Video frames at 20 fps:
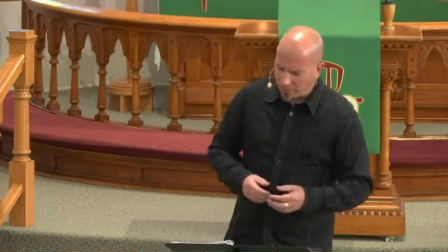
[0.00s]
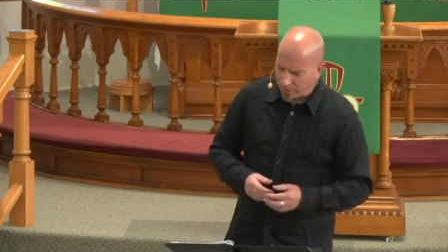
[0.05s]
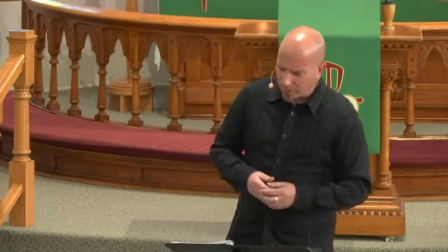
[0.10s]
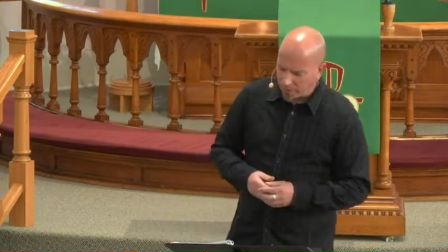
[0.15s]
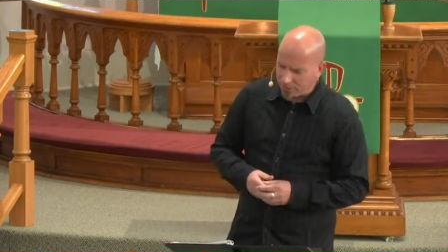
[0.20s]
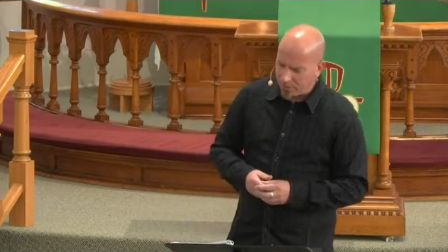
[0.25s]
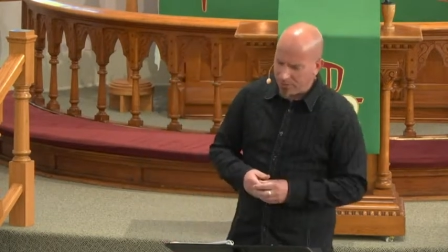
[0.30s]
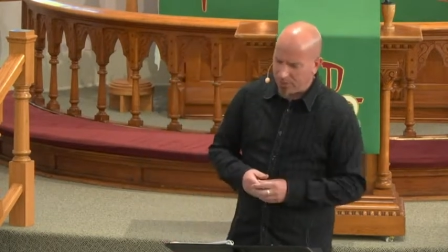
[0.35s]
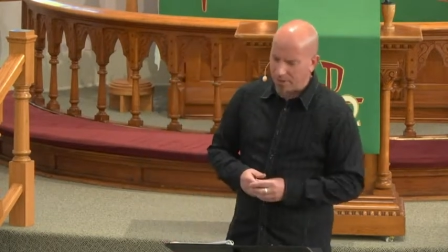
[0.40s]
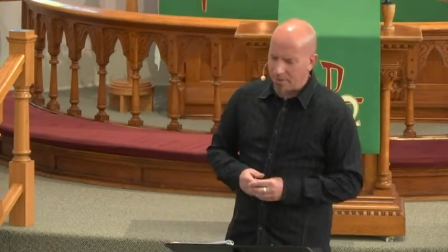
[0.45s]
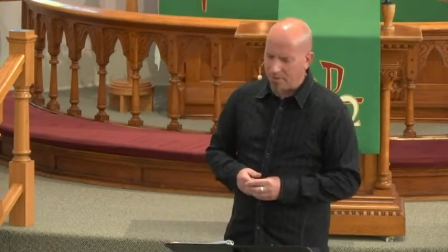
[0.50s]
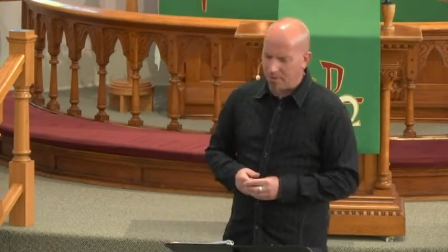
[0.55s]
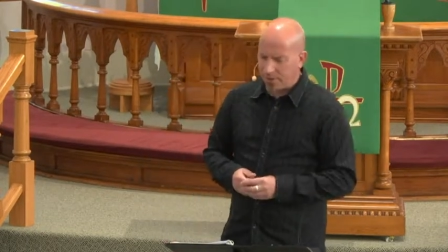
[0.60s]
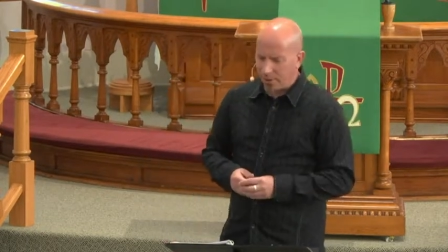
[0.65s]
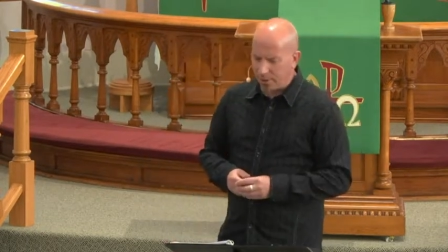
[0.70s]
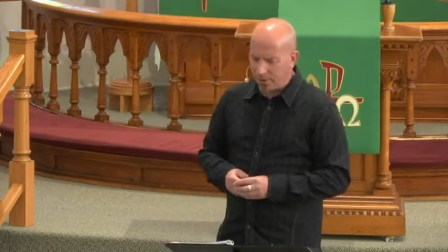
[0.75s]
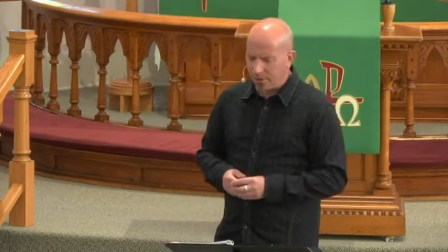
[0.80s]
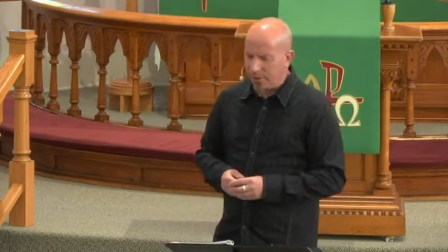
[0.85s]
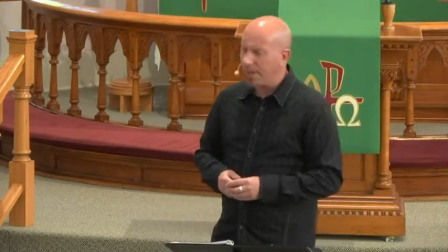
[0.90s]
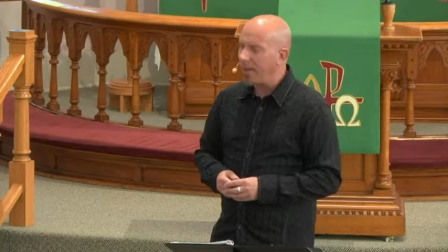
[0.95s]
left in the
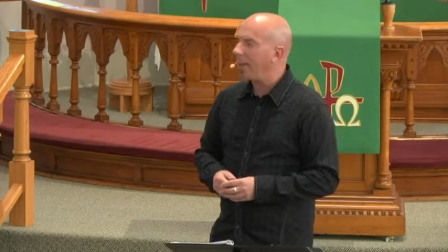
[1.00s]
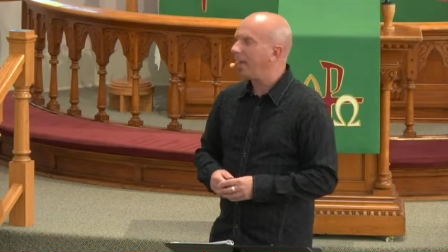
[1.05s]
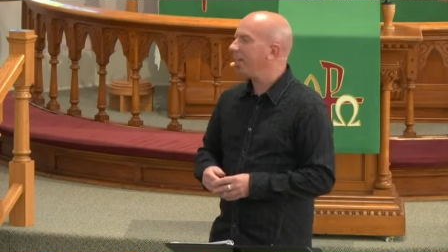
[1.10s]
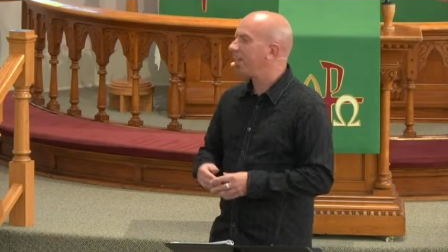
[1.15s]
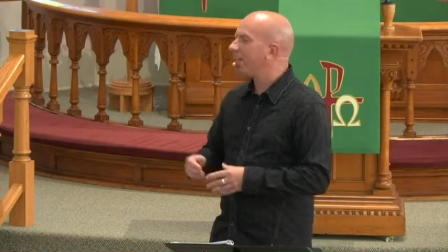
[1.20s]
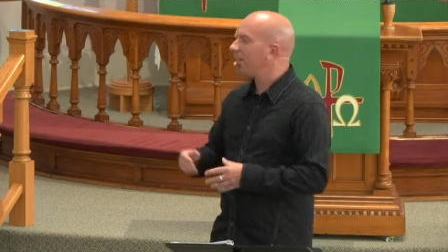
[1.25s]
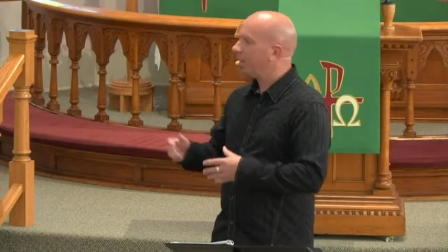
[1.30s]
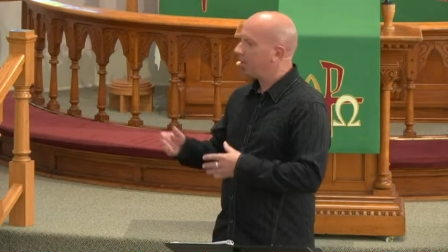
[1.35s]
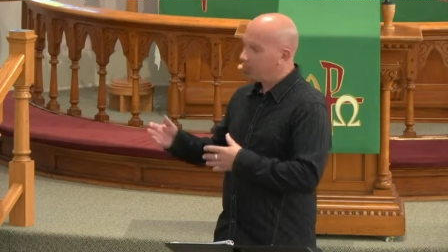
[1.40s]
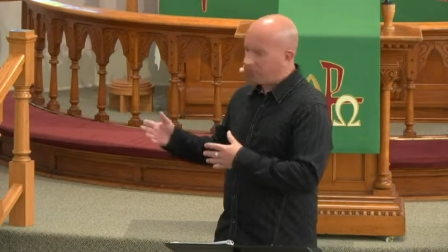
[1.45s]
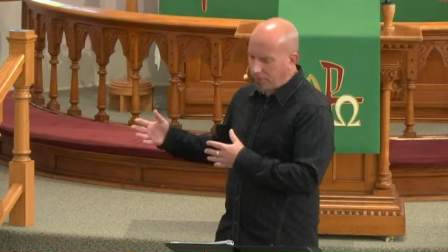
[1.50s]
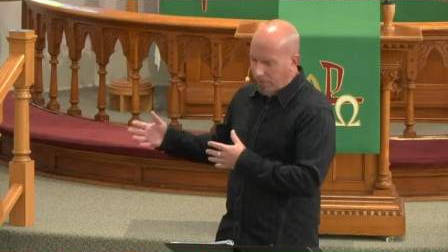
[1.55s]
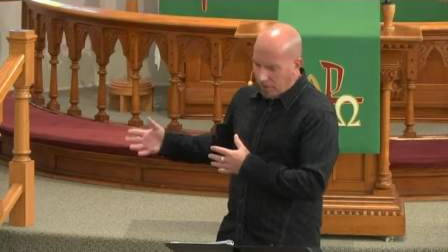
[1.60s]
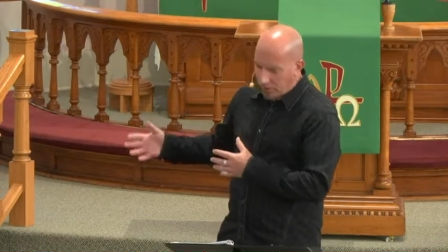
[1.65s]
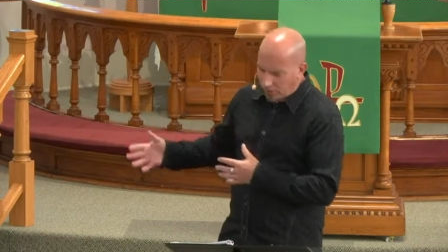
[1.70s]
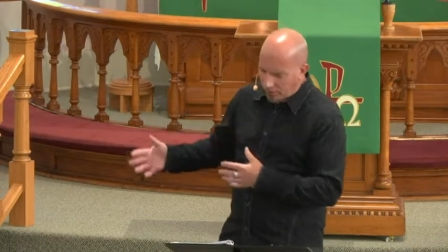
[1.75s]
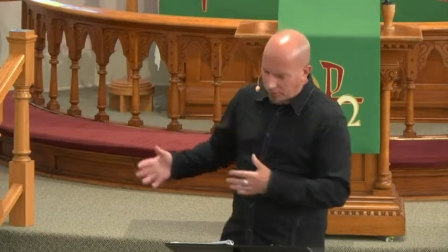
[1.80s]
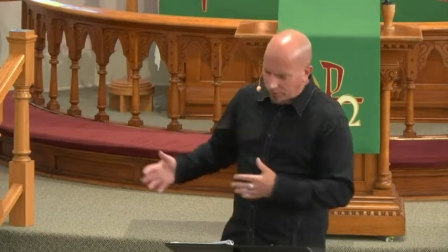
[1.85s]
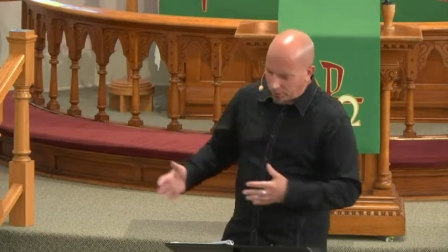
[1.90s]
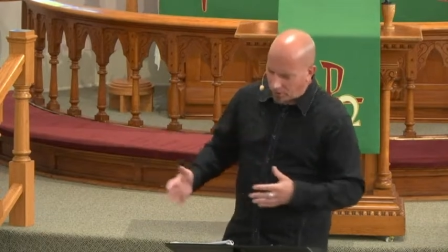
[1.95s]
middle of the night, and then
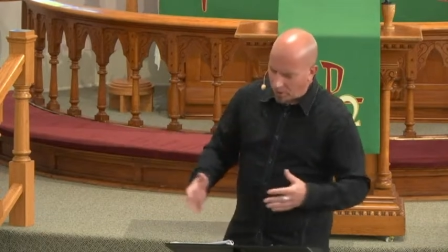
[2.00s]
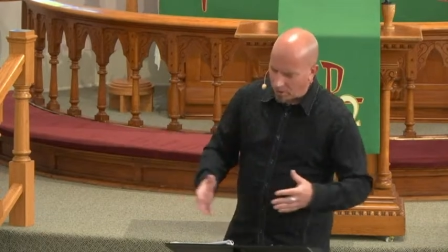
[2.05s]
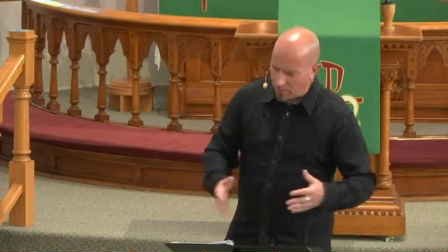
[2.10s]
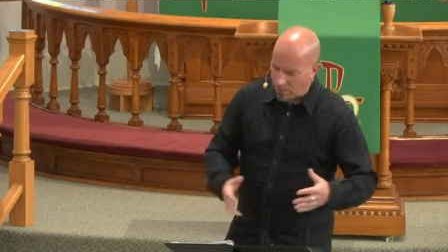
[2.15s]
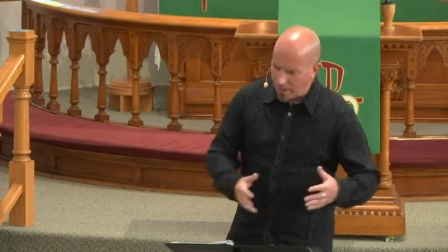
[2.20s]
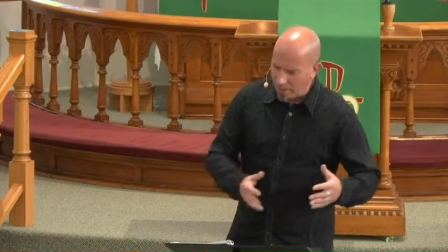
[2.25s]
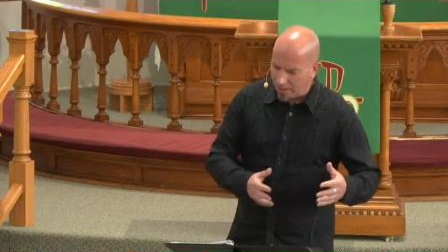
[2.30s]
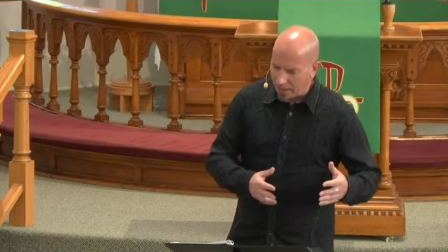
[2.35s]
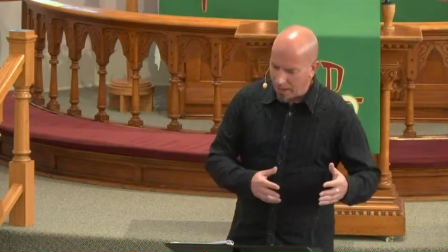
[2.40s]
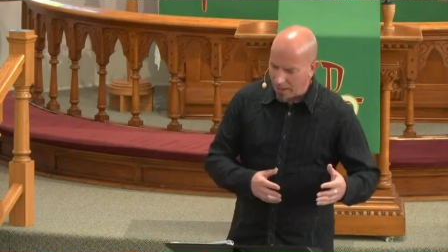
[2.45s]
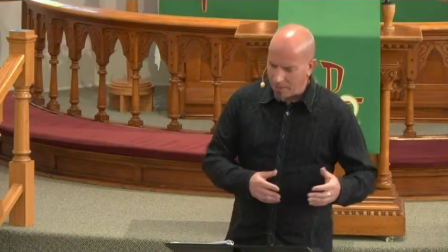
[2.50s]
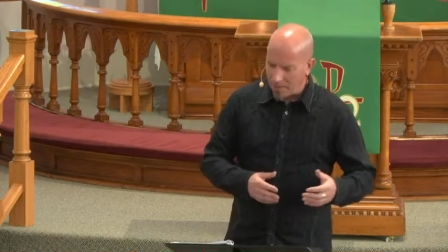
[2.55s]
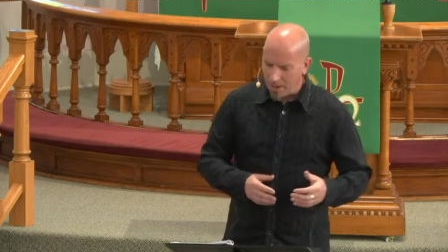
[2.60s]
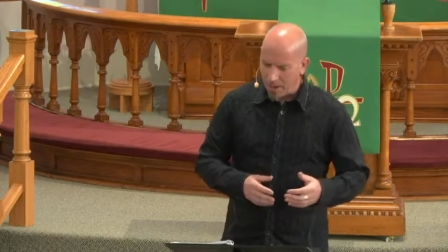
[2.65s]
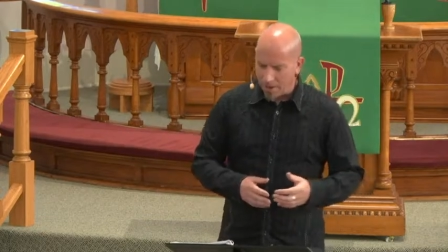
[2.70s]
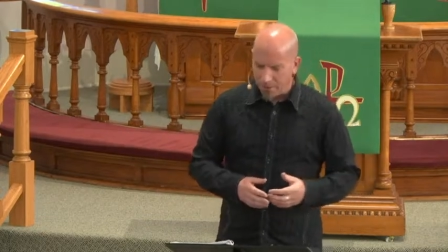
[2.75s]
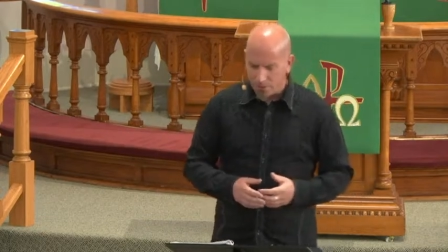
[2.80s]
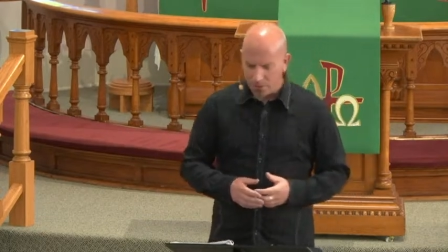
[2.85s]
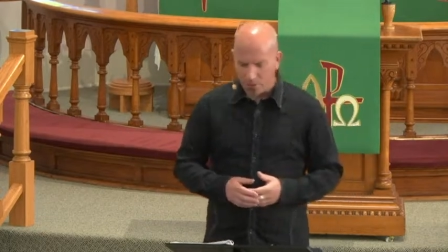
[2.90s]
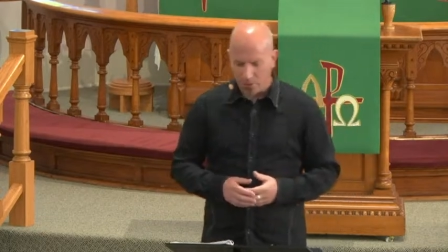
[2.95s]
Pharaoh's army came
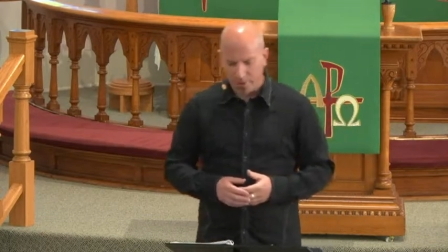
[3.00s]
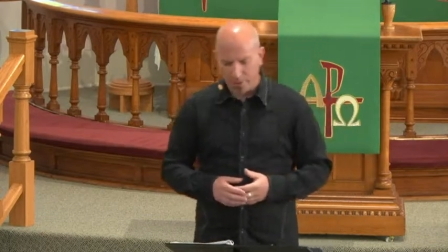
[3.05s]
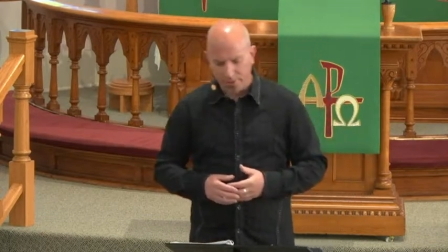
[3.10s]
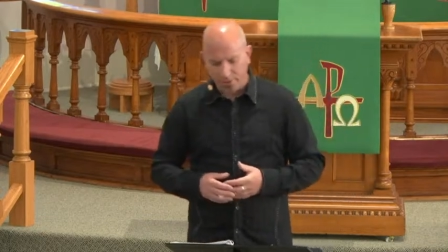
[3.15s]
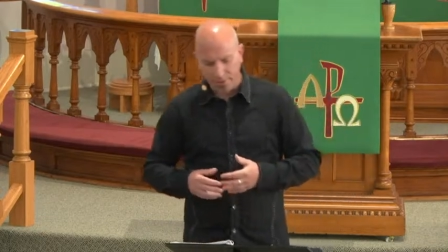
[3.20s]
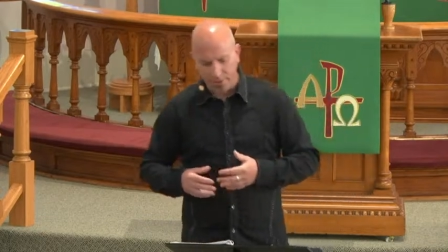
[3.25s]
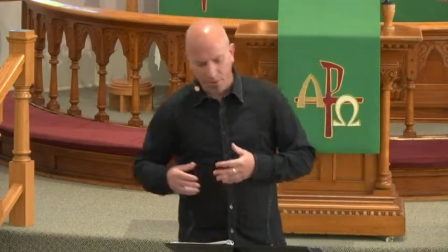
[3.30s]
after us,